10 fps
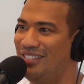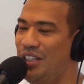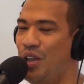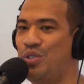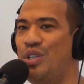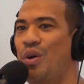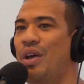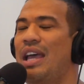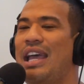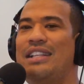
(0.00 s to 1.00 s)
You know,
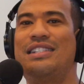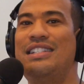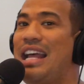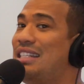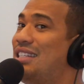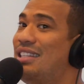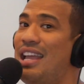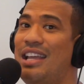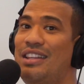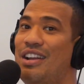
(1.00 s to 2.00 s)
so that's the
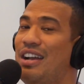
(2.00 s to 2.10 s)
thing.